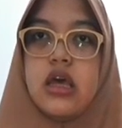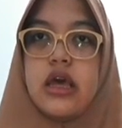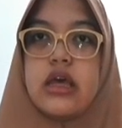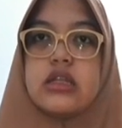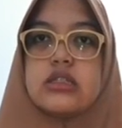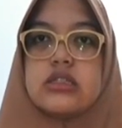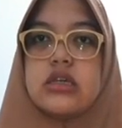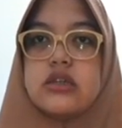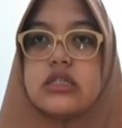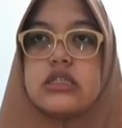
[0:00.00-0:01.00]
and
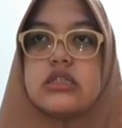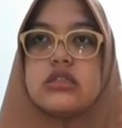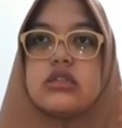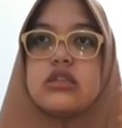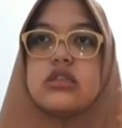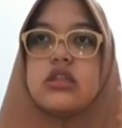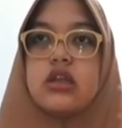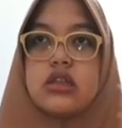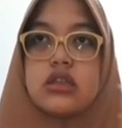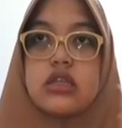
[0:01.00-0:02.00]
there is
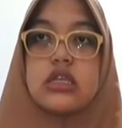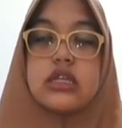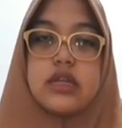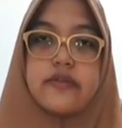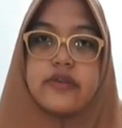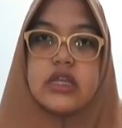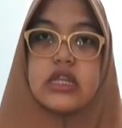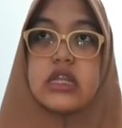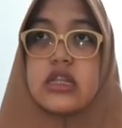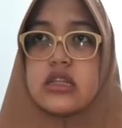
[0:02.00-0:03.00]
not enough
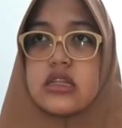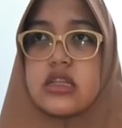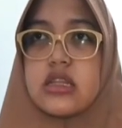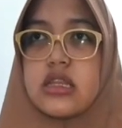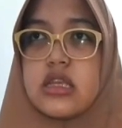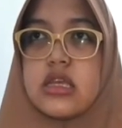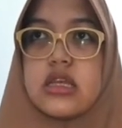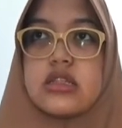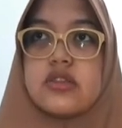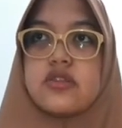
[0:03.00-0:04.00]

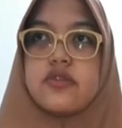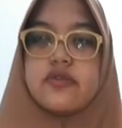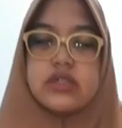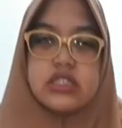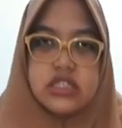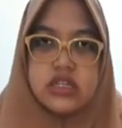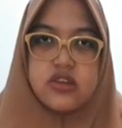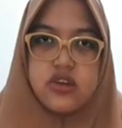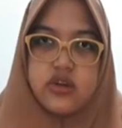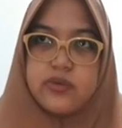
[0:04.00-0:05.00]
insufficient
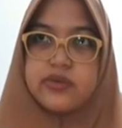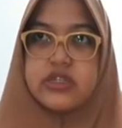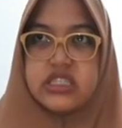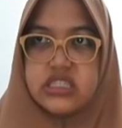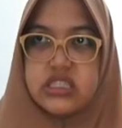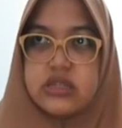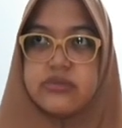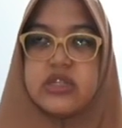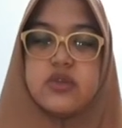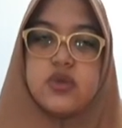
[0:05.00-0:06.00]
cooperation
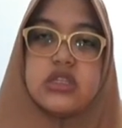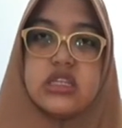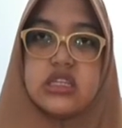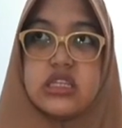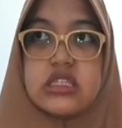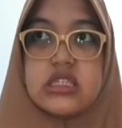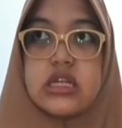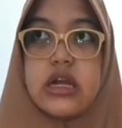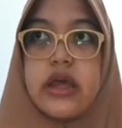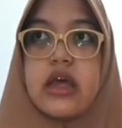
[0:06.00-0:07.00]
between the
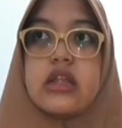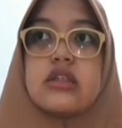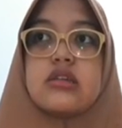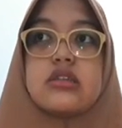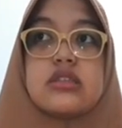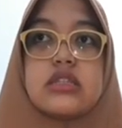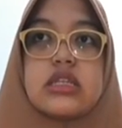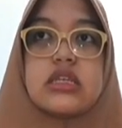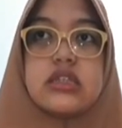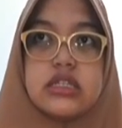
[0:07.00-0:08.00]
teacher and
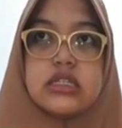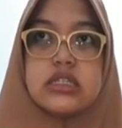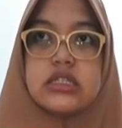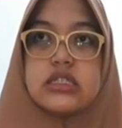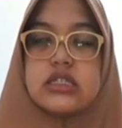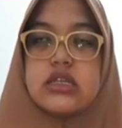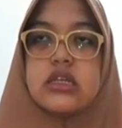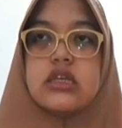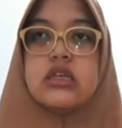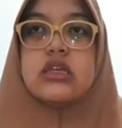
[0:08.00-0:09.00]
counseling guidance.
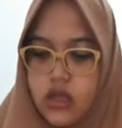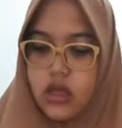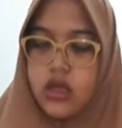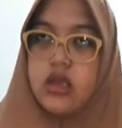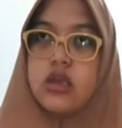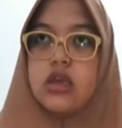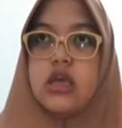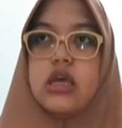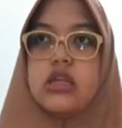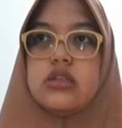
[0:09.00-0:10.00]

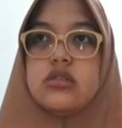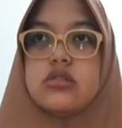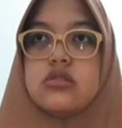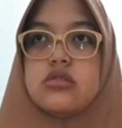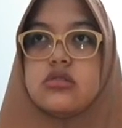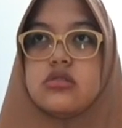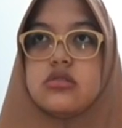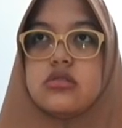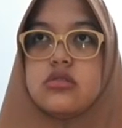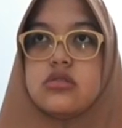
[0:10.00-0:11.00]
And
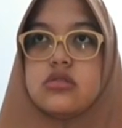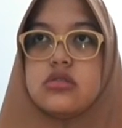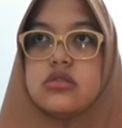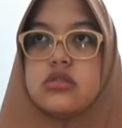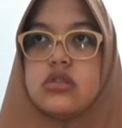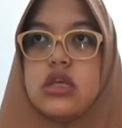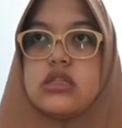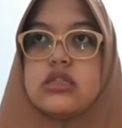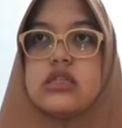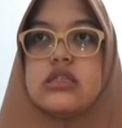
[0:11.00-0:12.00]

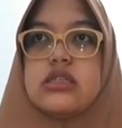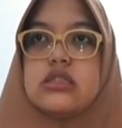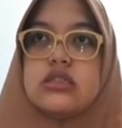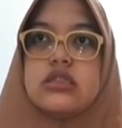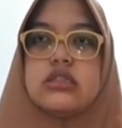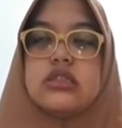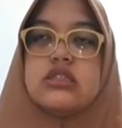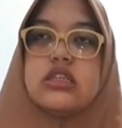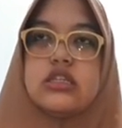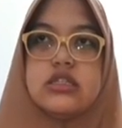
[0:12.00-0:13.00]
the last is the
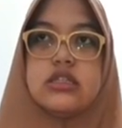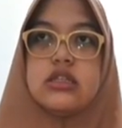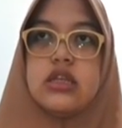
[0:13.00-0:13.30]
suggestion.